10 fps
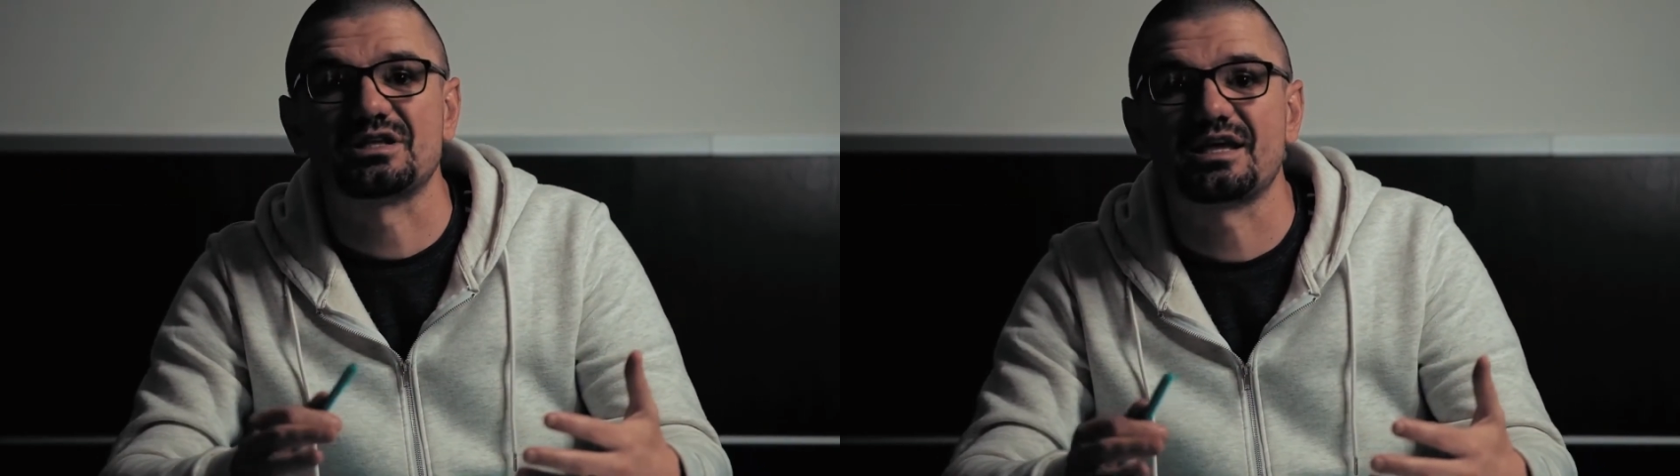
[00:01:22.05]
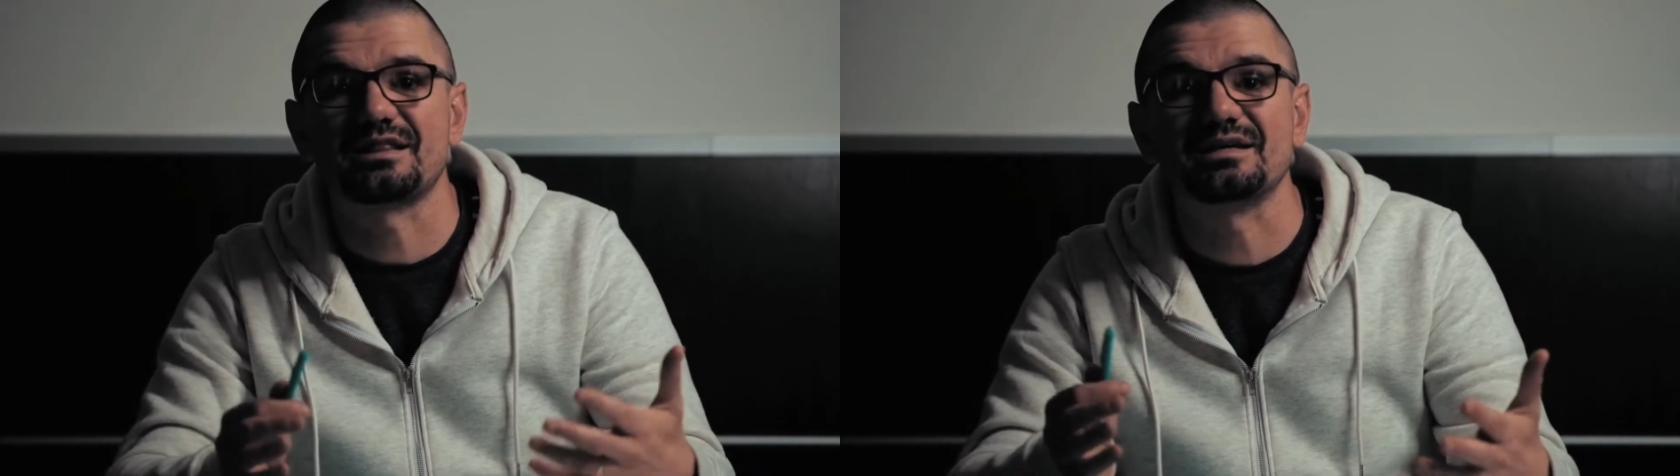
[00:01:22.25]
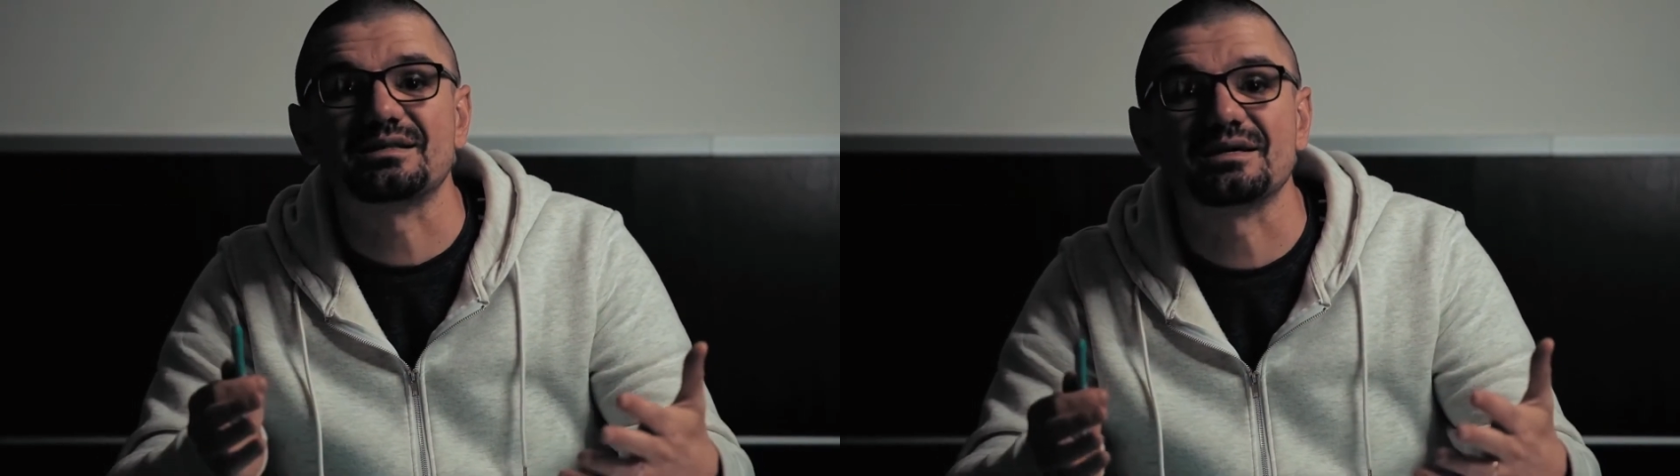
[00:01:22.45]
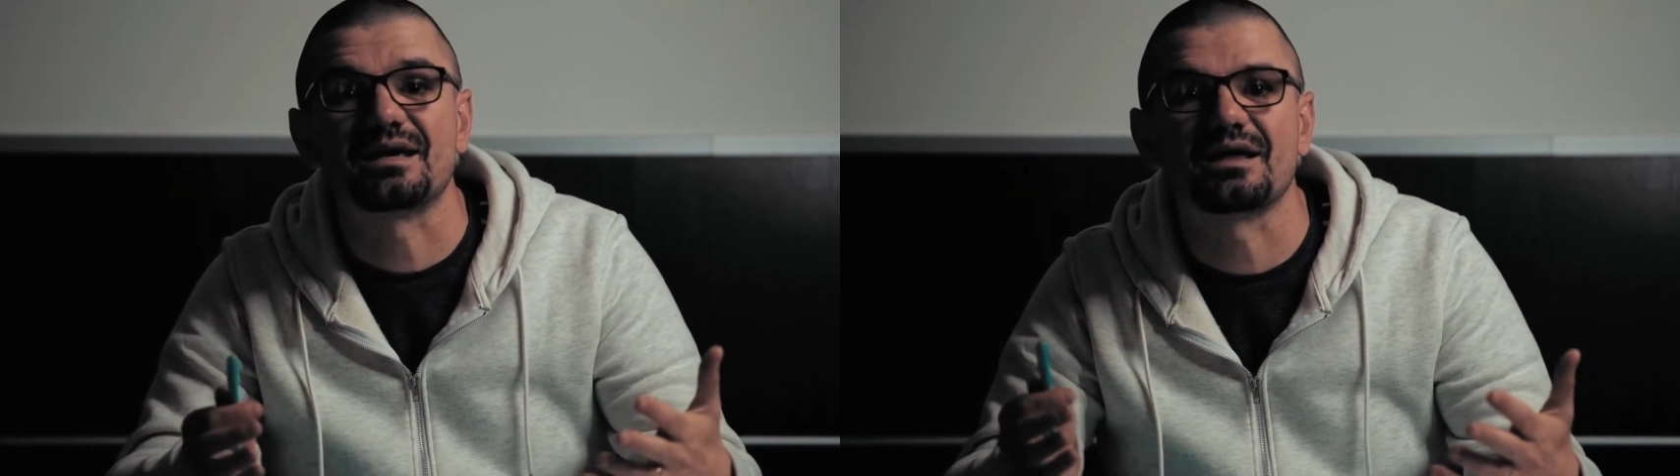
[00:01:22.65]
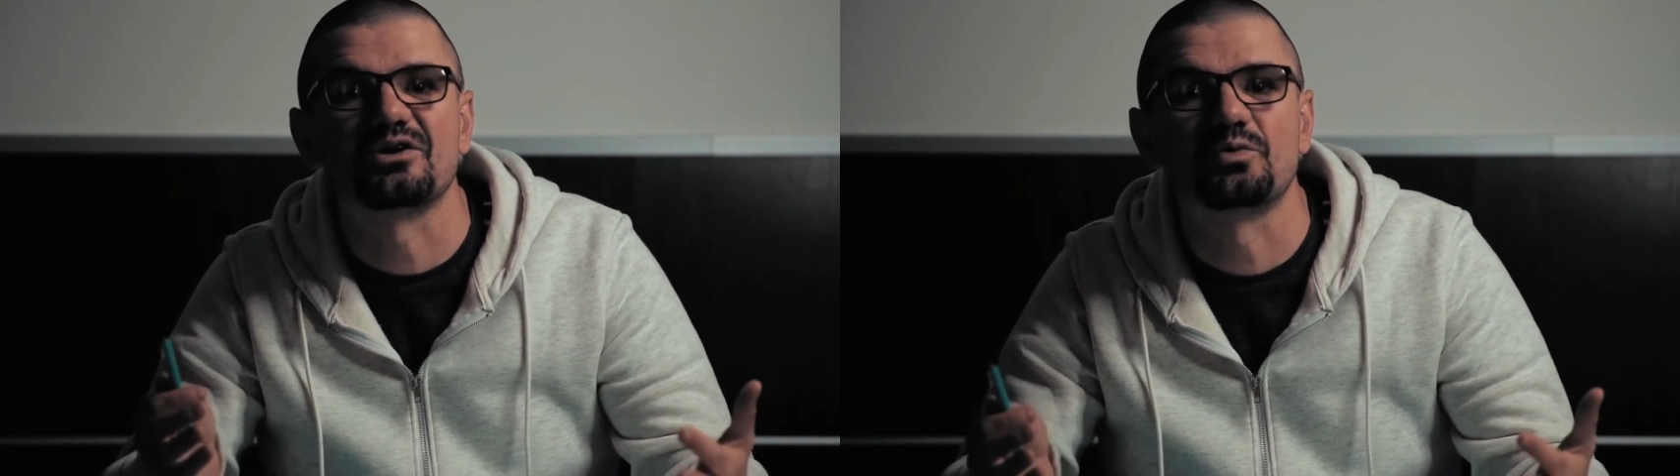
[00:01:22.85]
getting
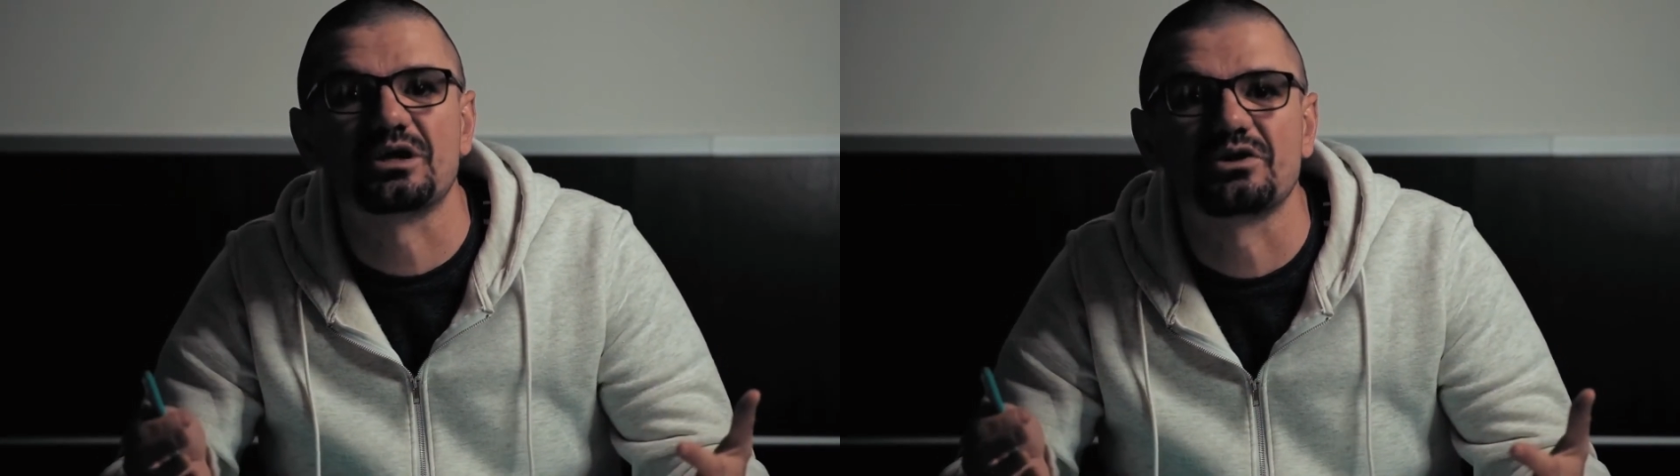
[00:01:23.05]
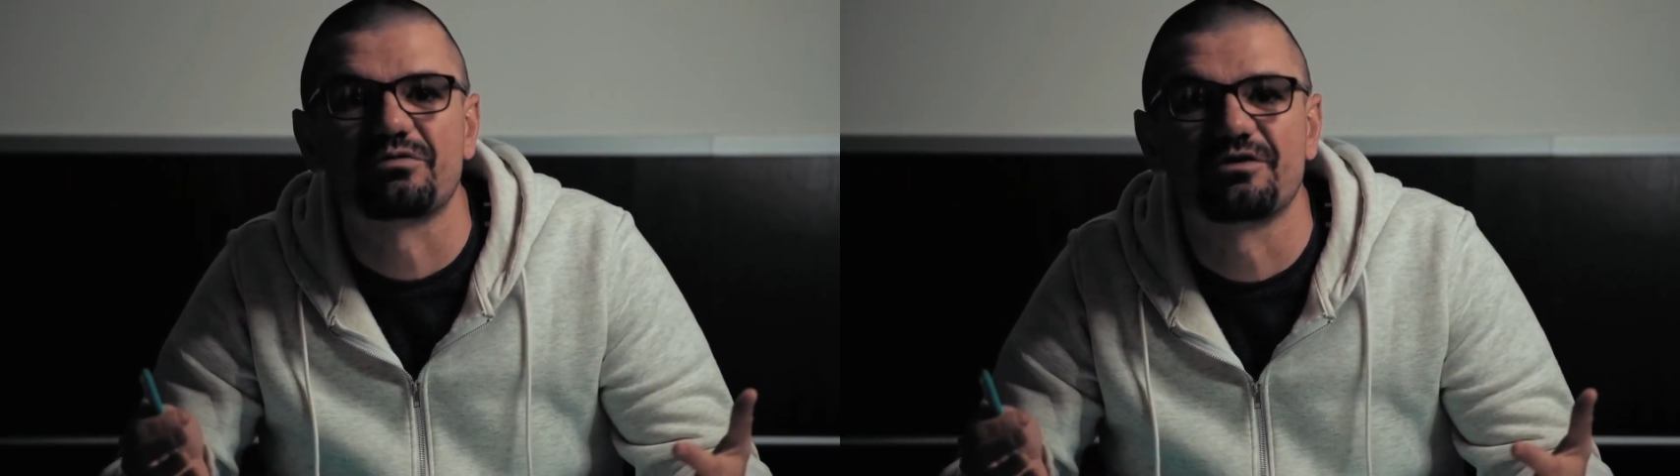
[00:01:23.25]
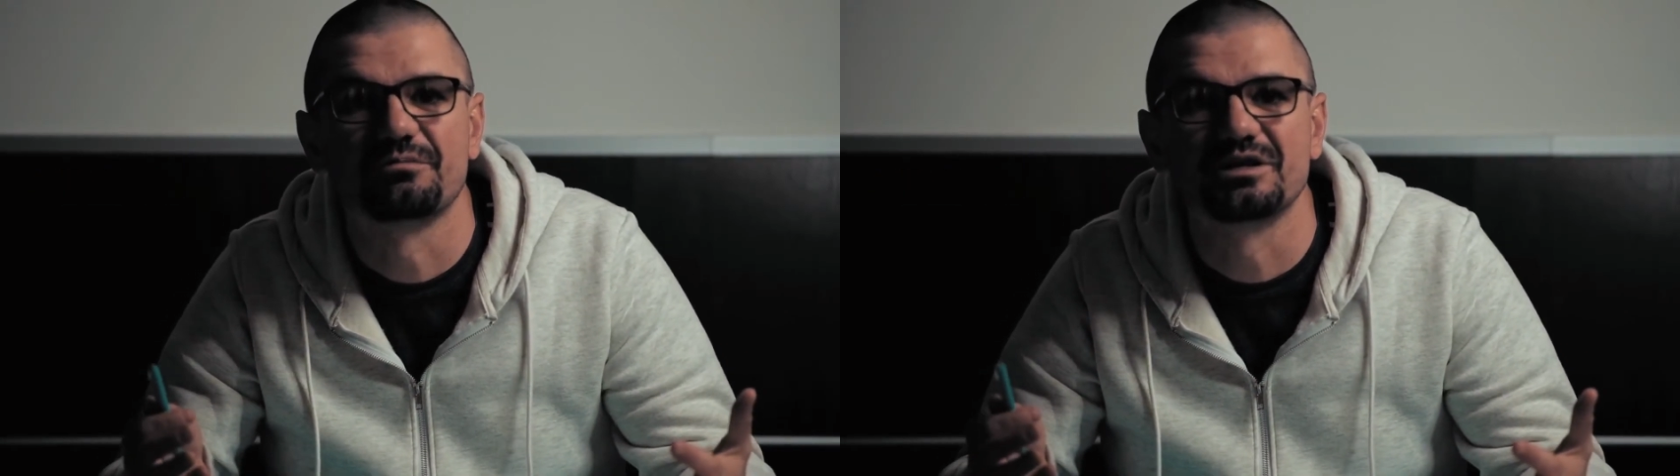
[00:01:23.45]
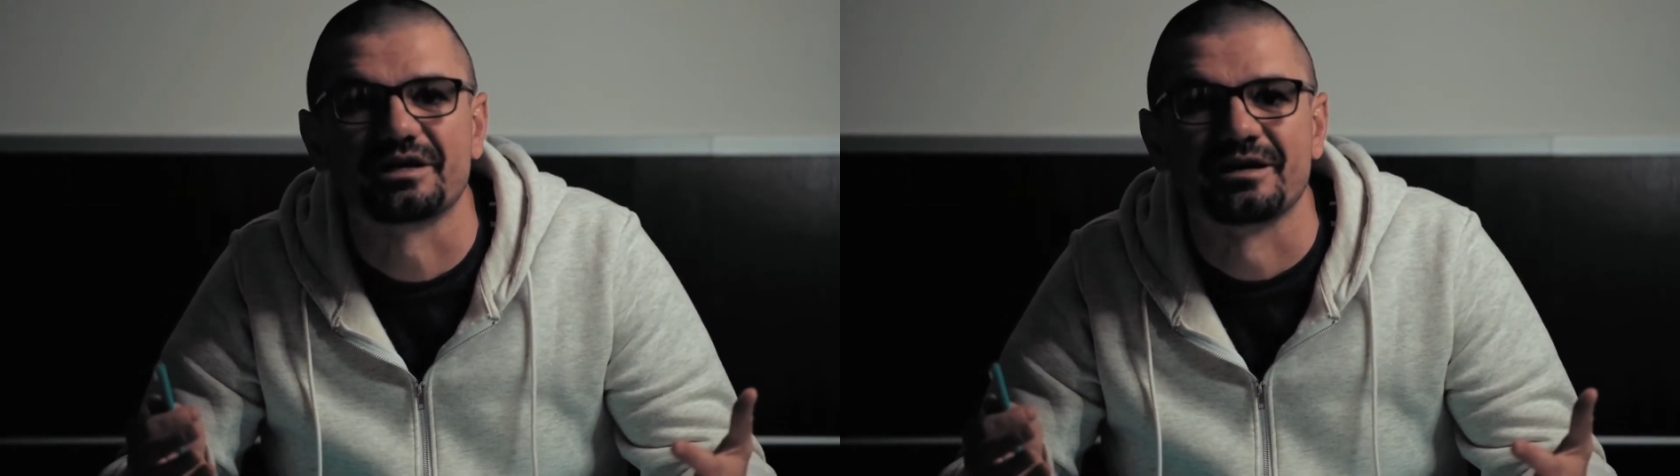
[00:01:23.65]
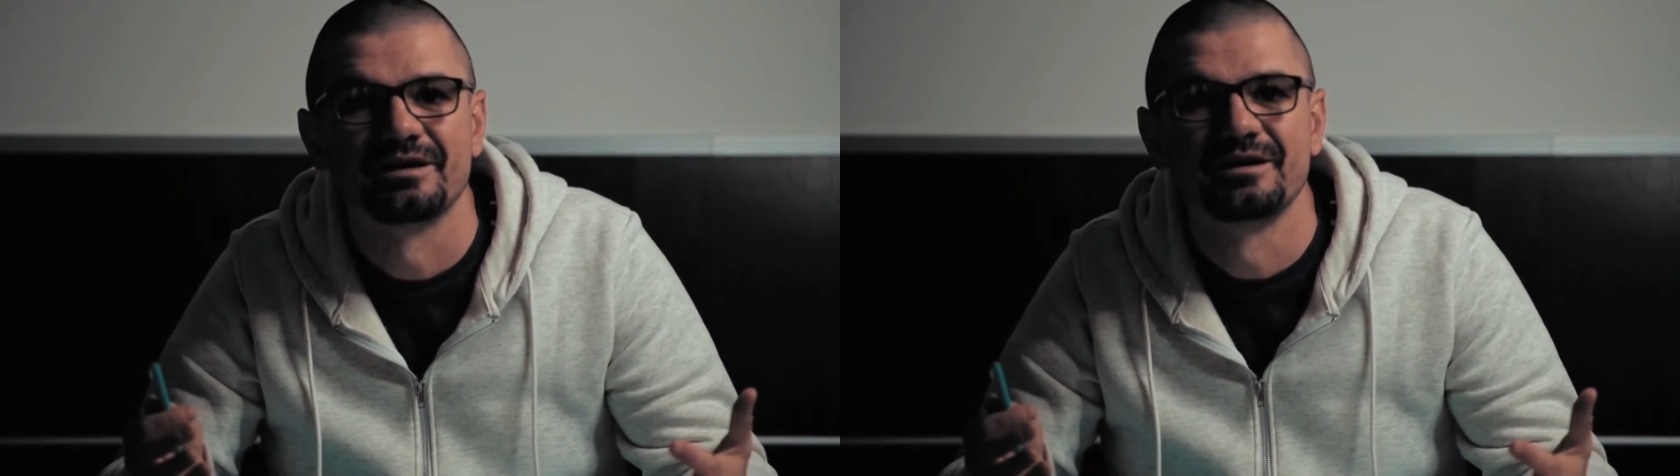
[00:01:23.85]
together with your family.